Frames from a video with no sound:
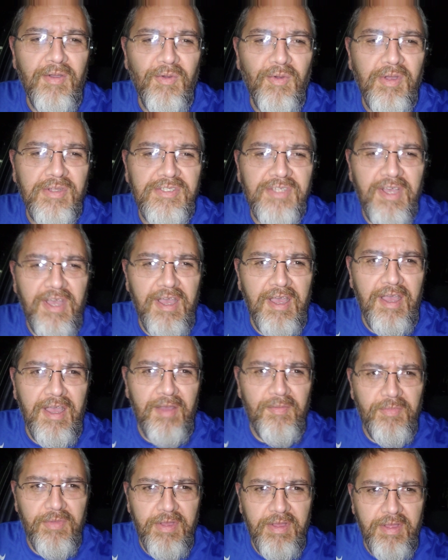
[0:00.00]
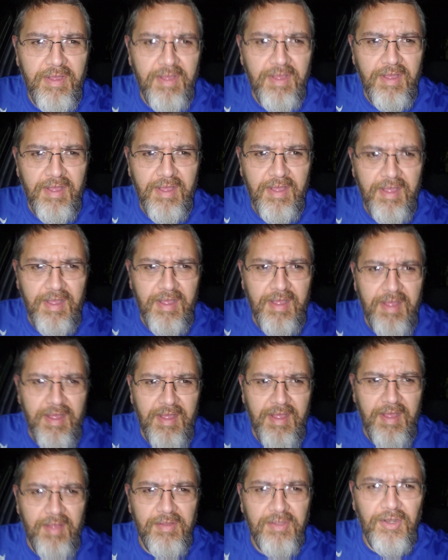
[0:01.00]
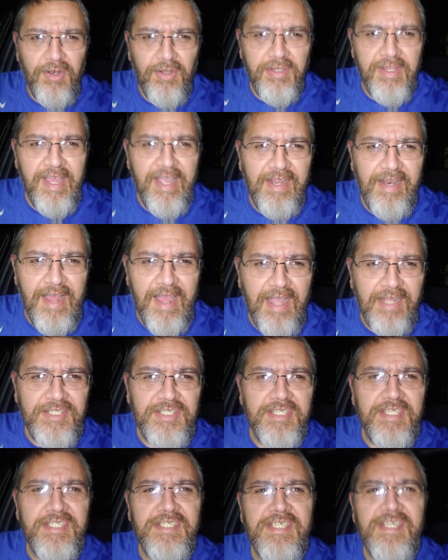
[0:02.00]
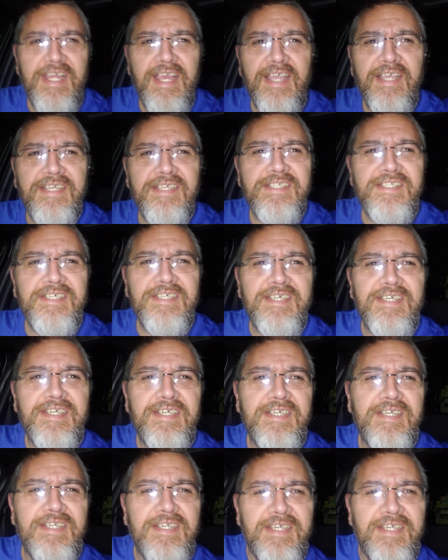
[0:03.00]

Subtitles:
What's up? A little late actually today because